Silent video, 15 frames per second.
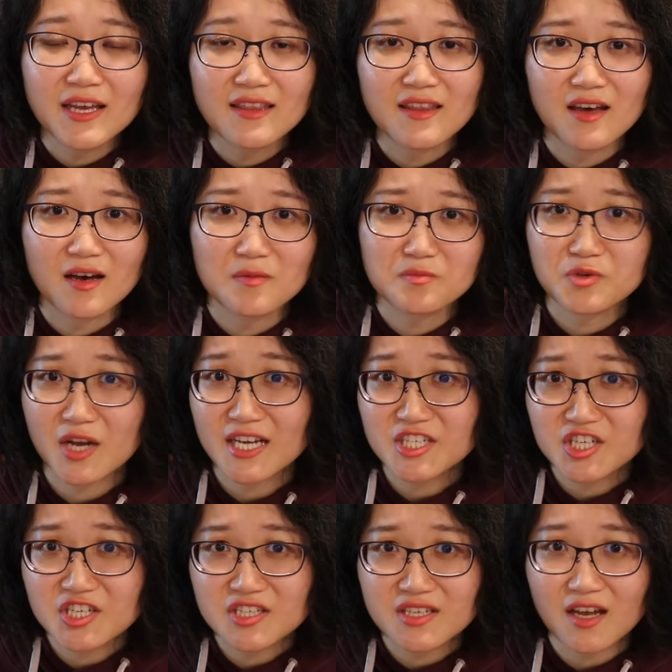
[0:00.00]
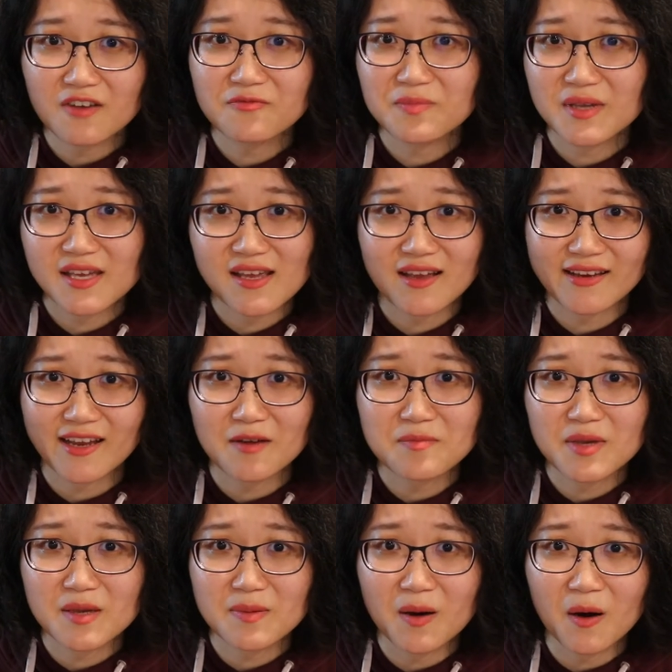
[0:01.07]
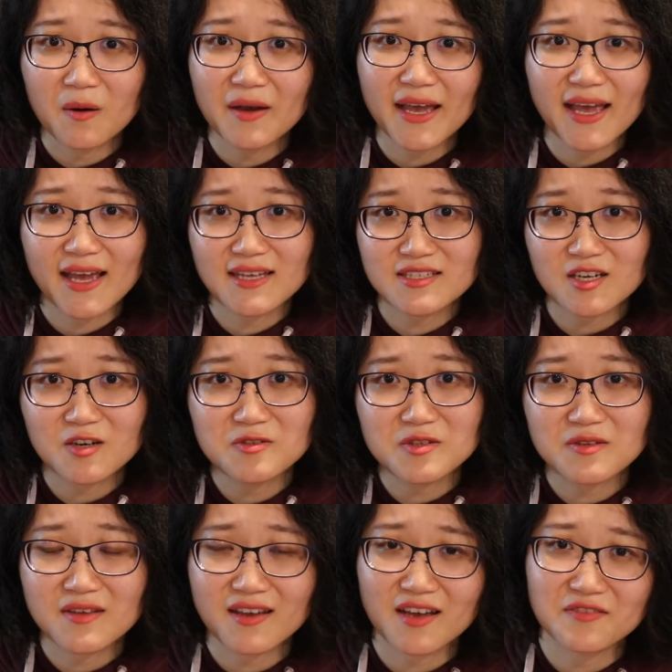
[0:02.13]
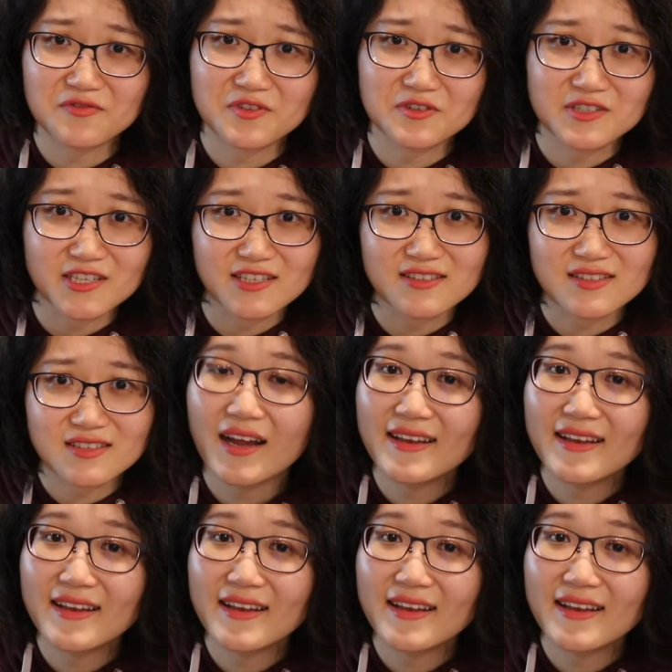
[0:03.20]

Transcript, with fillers: the pressures of being a young people, and also the confusions.